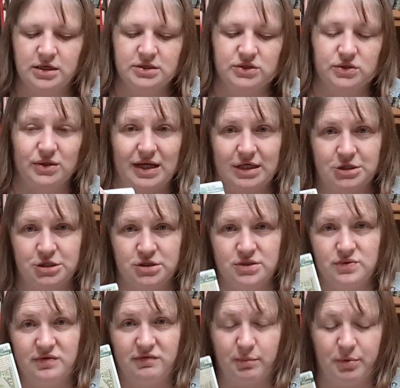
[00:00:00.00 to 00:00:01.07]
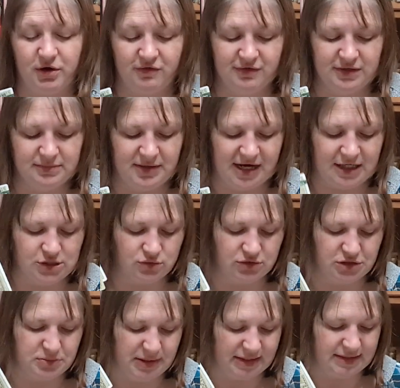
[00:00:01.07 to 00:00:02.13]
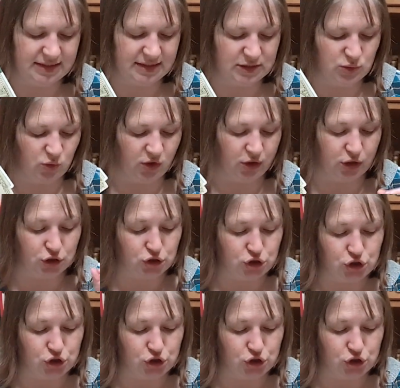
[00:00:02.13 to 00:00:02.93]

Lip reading: So that shows we have a perfect match, which means it's worth